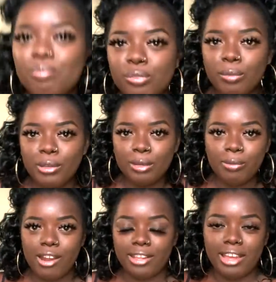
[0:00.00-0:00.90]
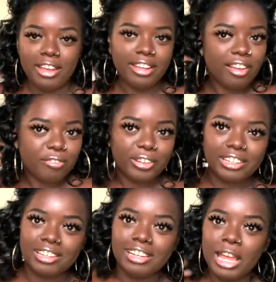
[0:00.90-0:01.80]
Premiere party, how y'all
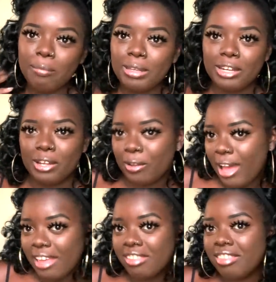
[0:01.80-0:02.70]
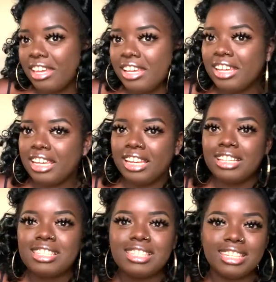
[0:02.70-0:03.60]
feeling? Let me know. I think
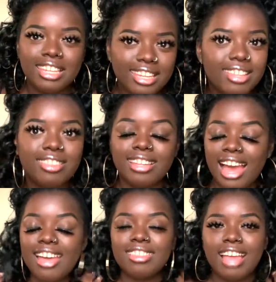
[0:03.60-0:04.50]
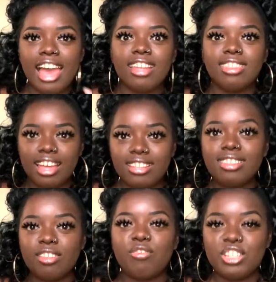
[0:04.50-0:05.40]
it's, the, I,
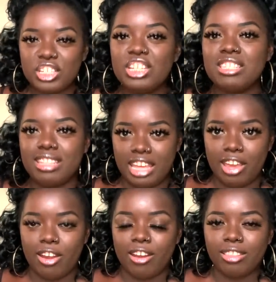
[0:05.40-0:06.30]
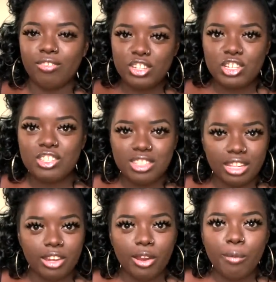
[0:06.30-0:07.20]
the, the vision is there. The vision is
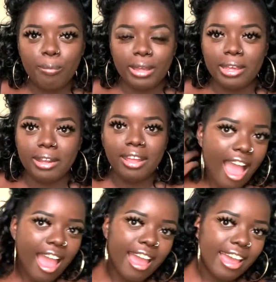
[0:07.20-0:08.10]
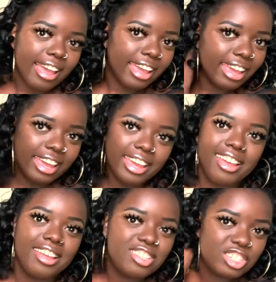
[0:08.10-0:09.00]
there, but
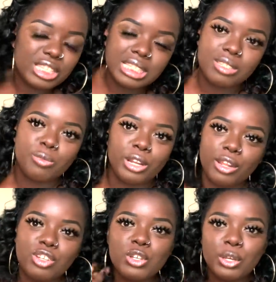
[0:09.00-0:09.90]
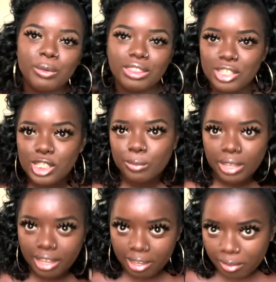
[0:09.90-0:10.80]
I just wouldn't do it with this wig
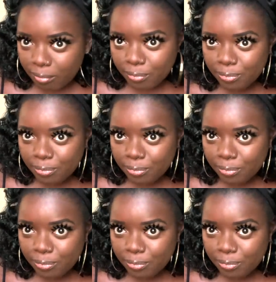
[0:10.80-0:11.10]
again.